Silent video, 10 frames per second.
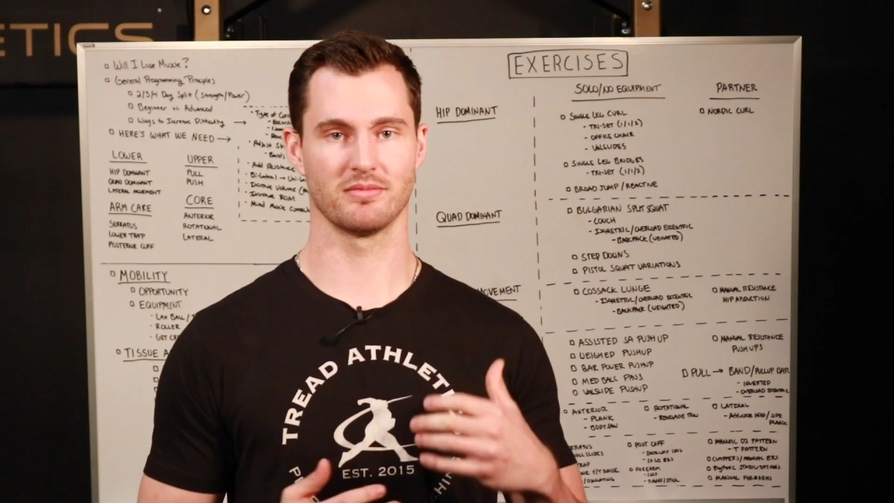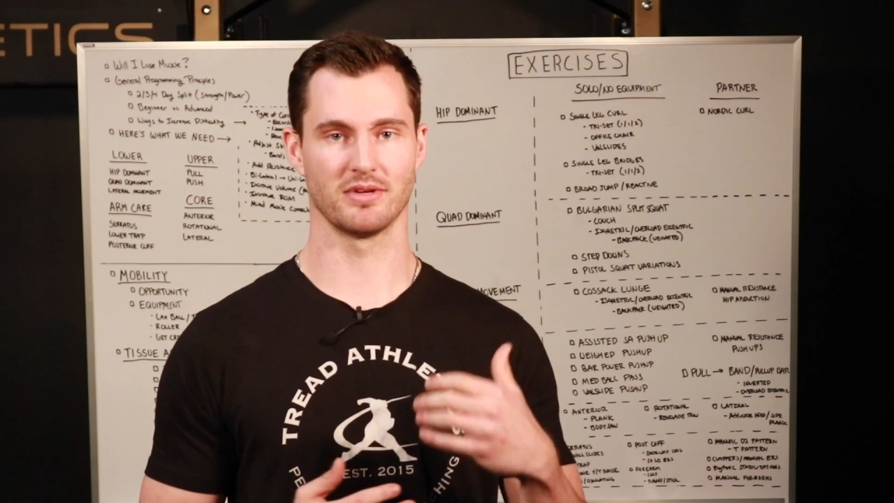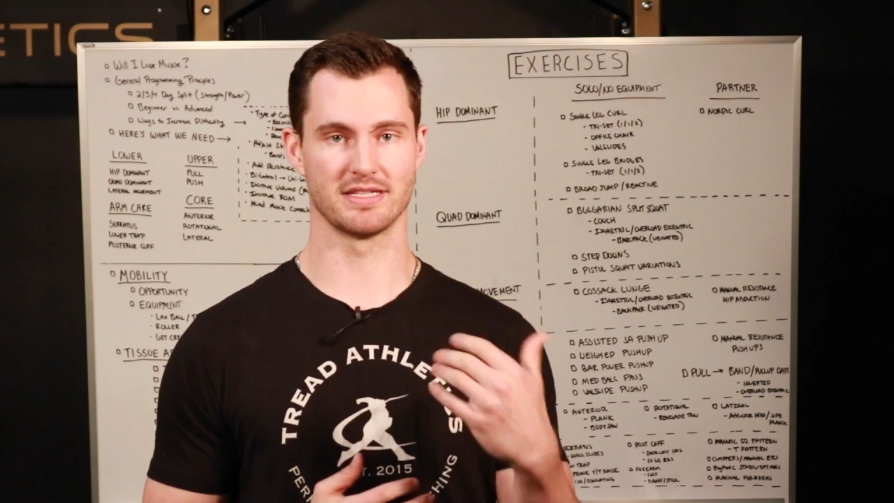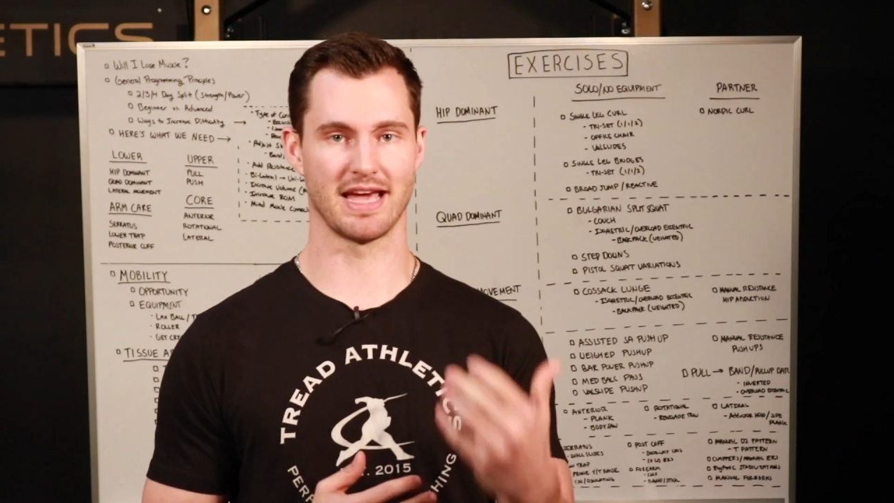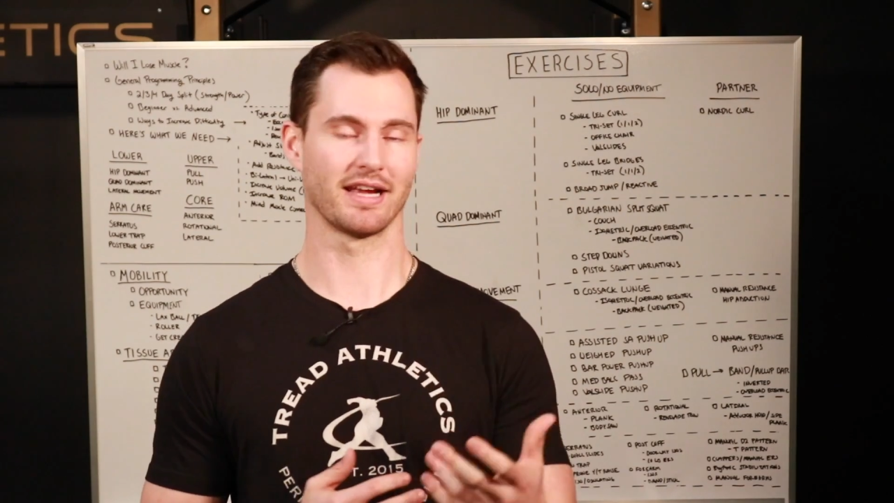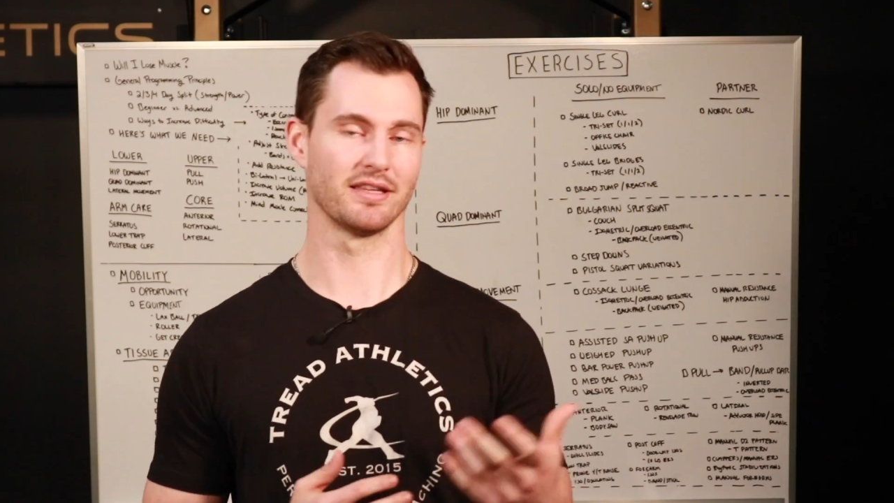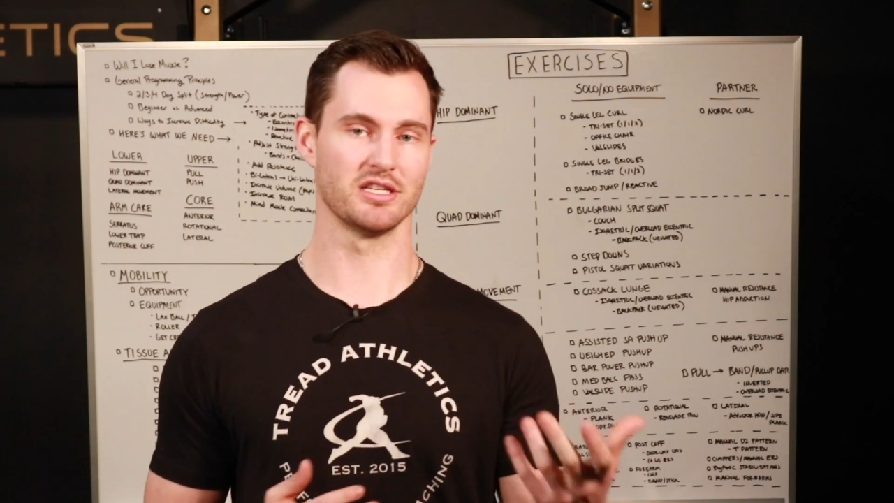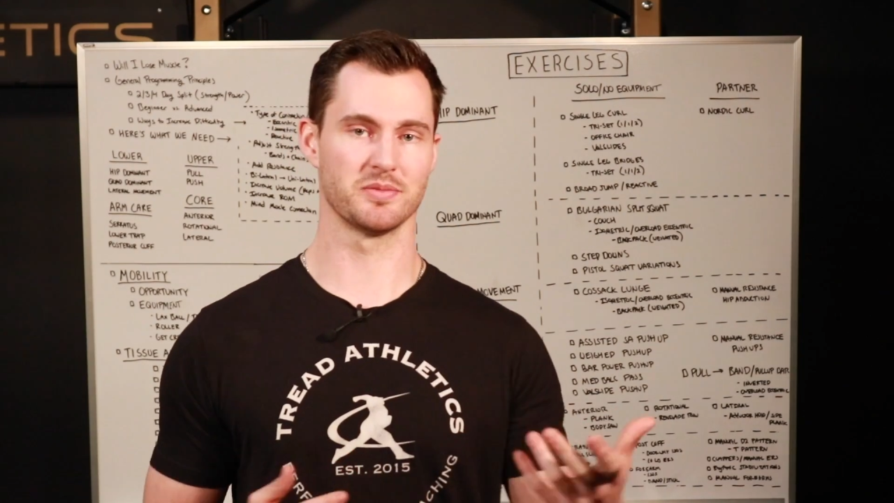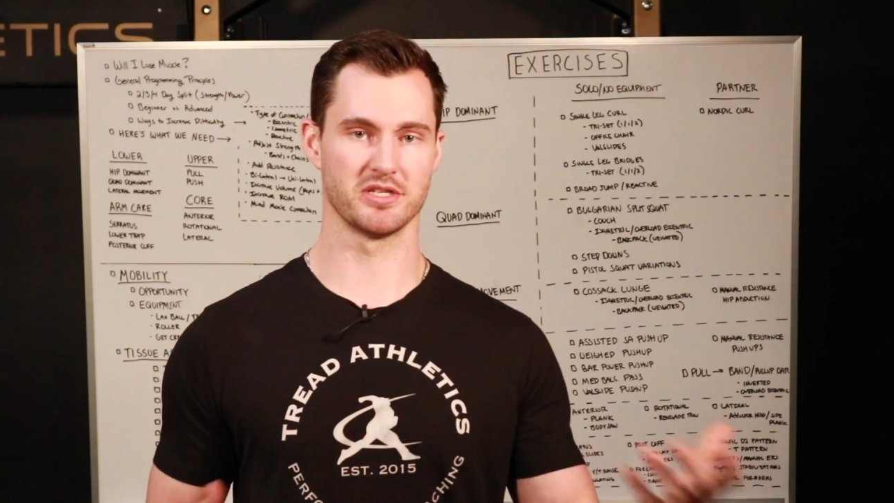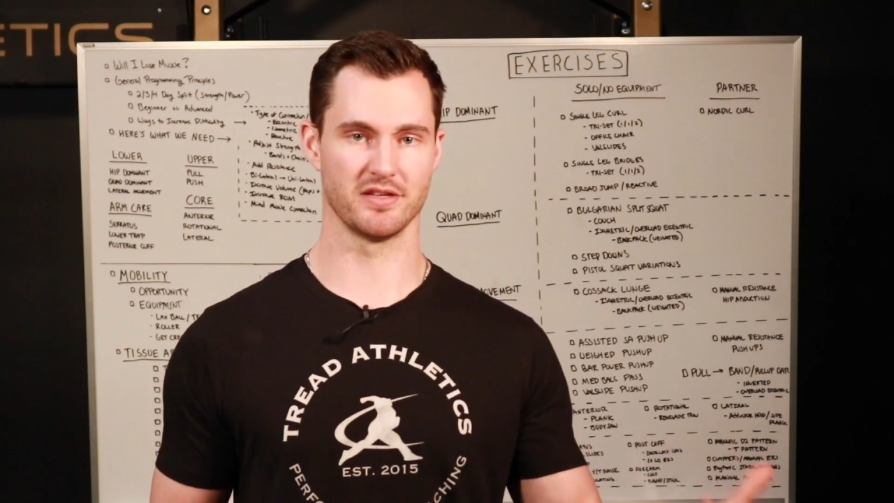attacking
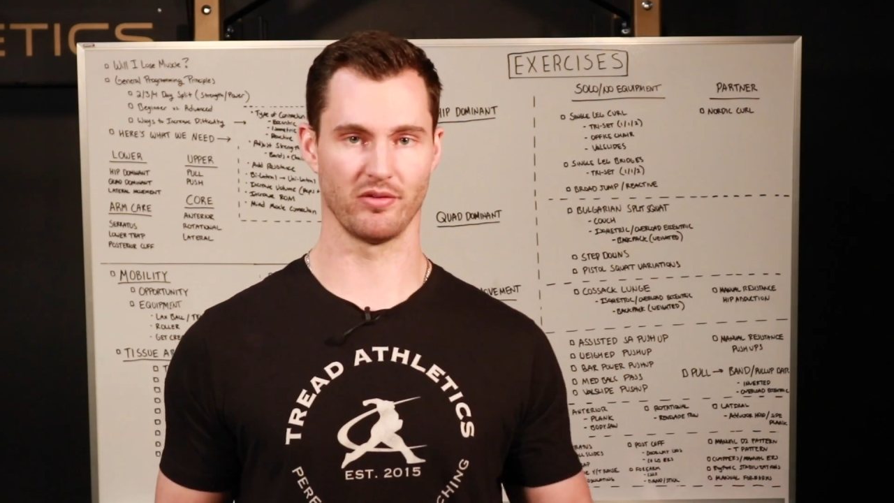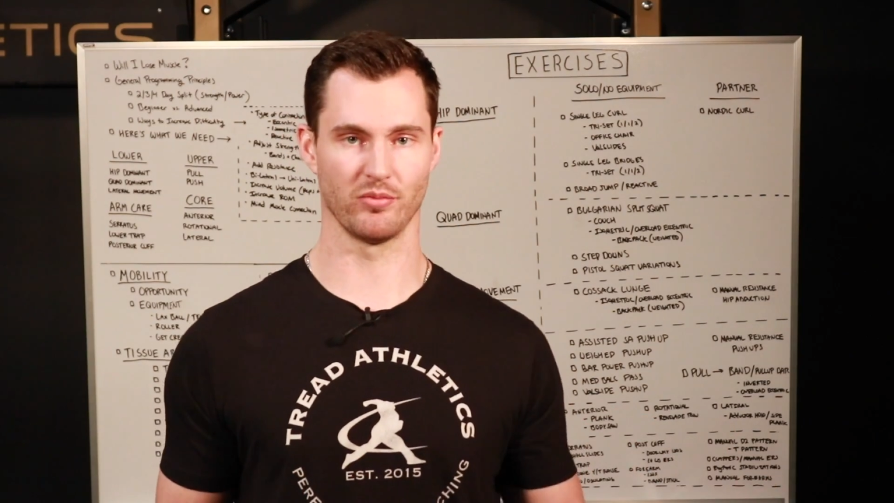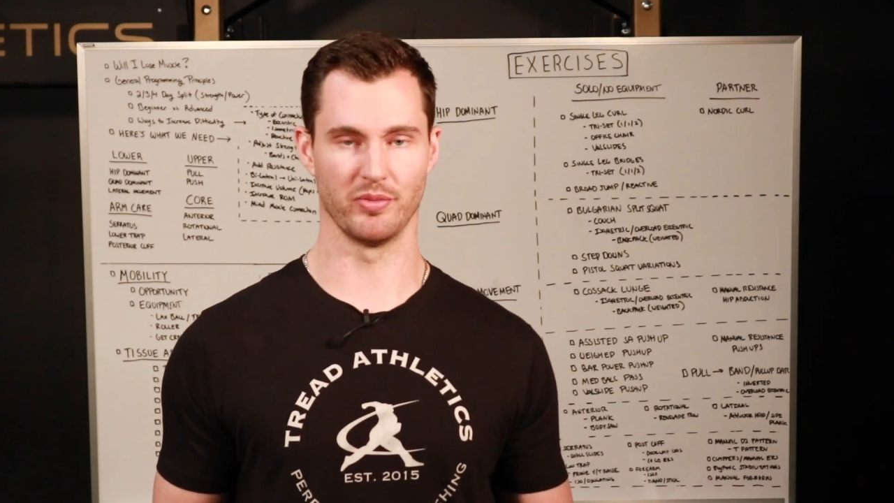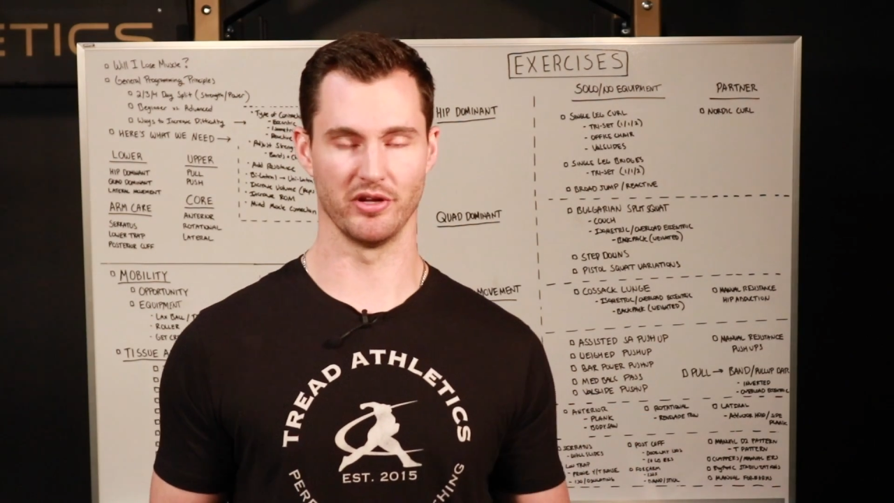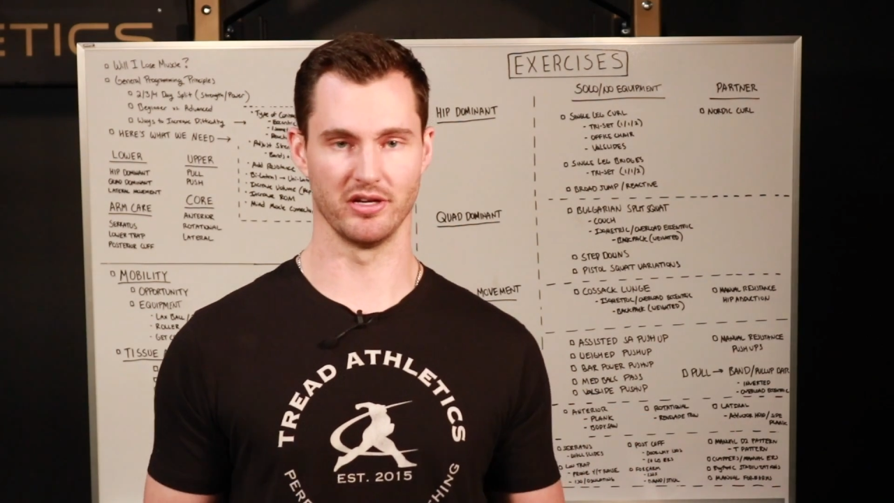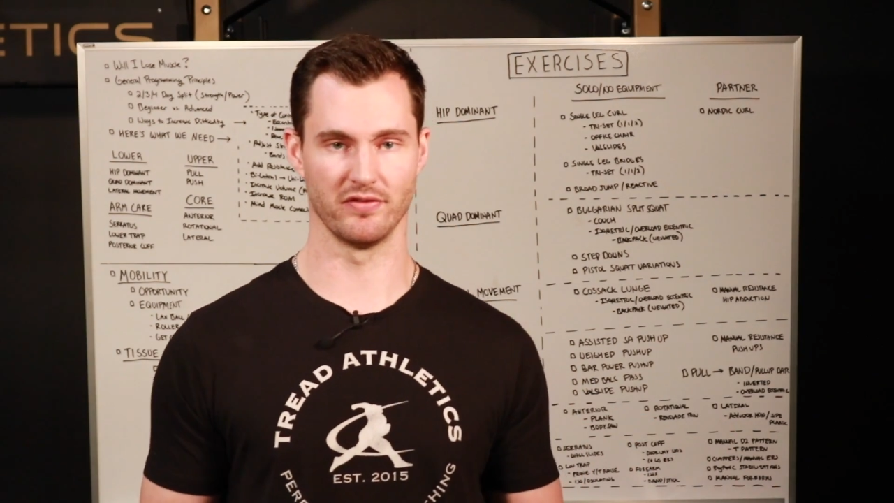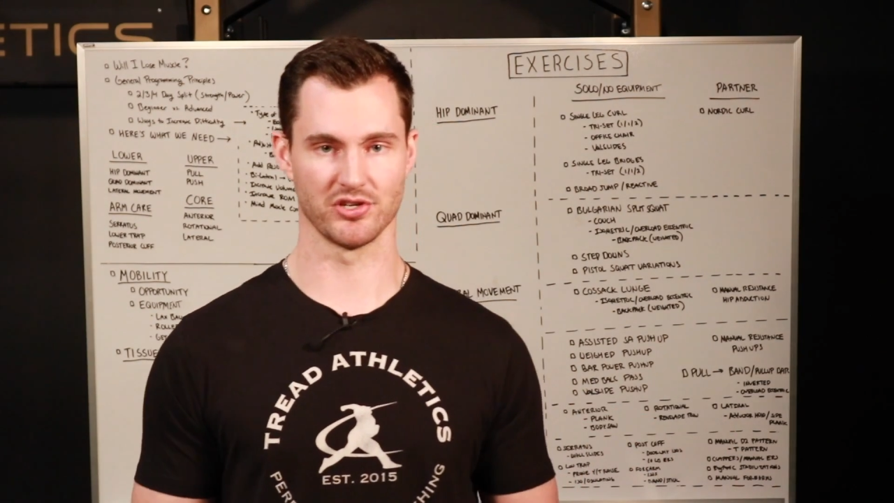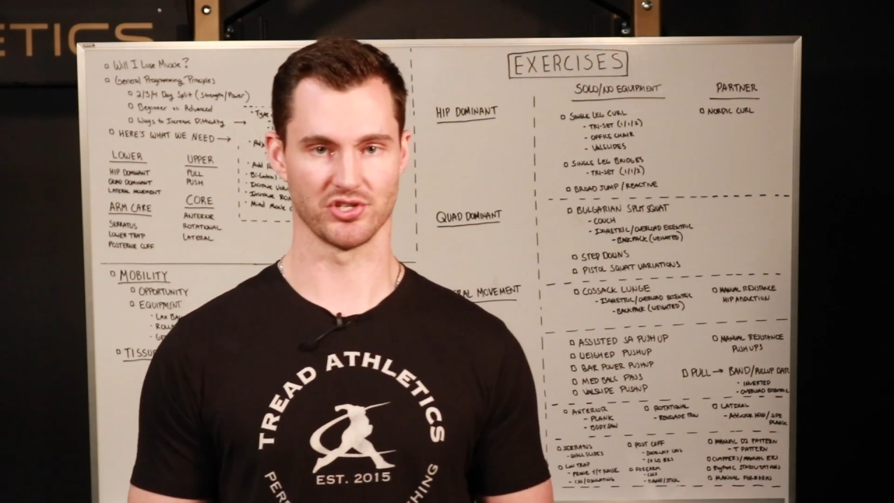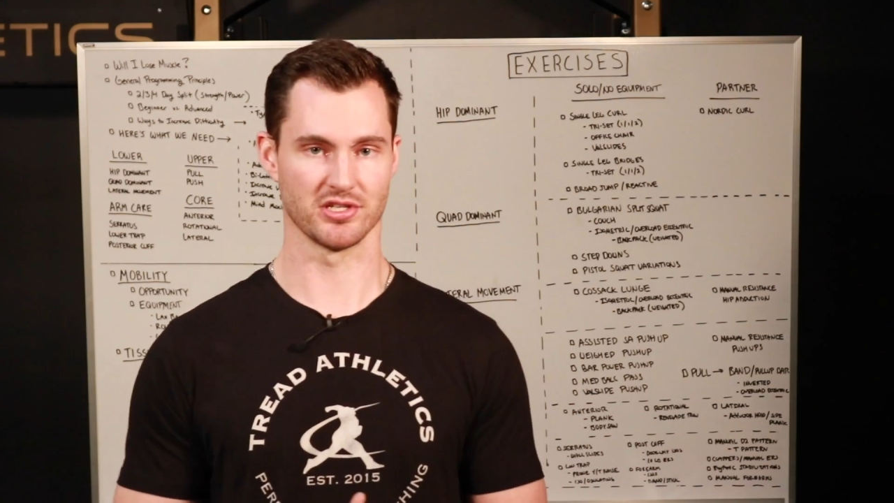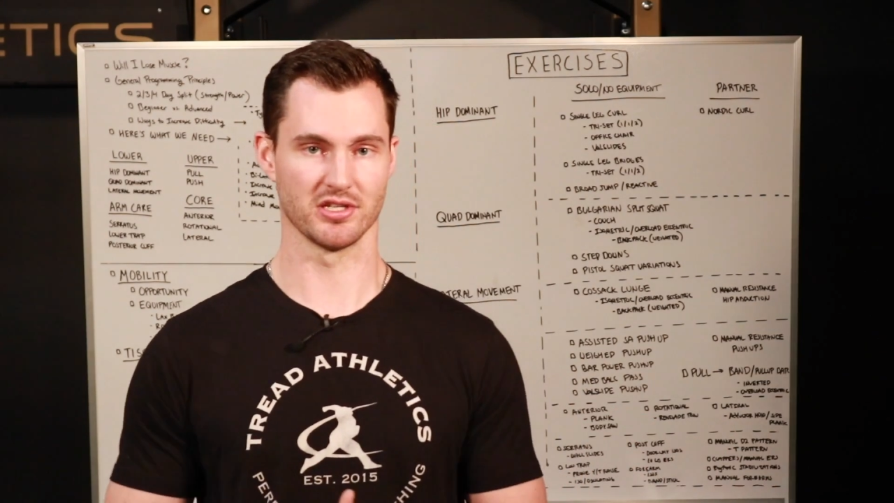these specific mobility
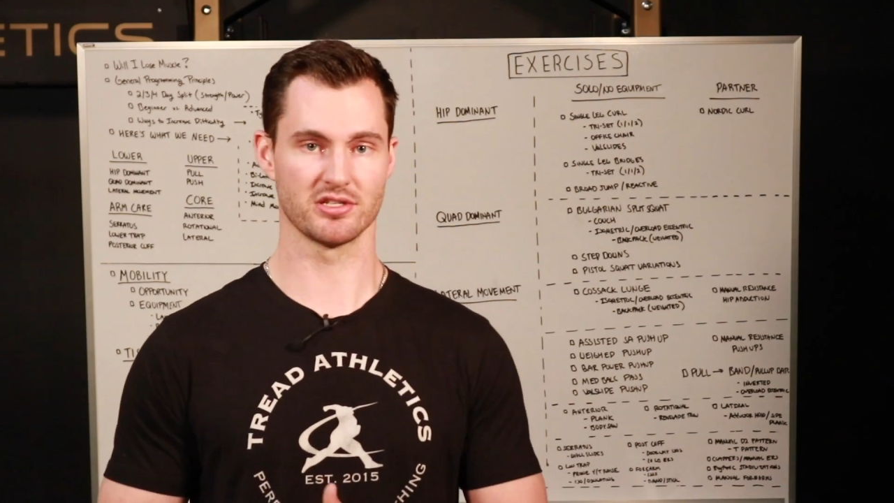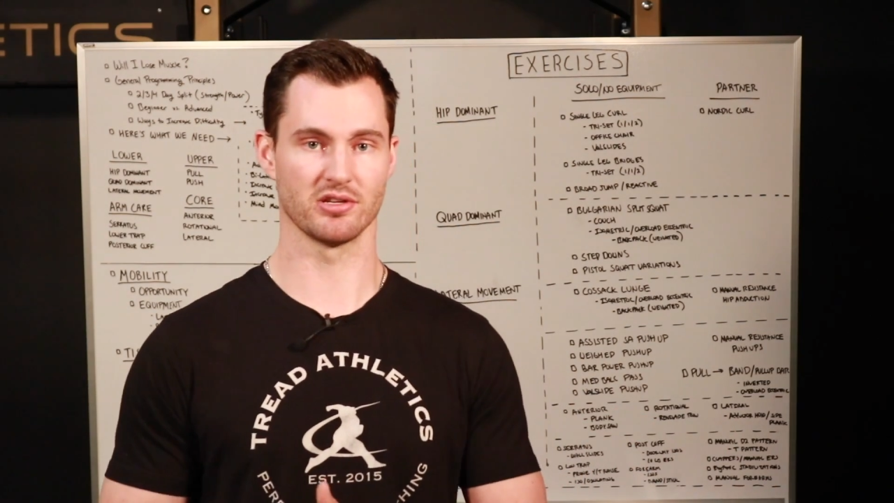deficiencies.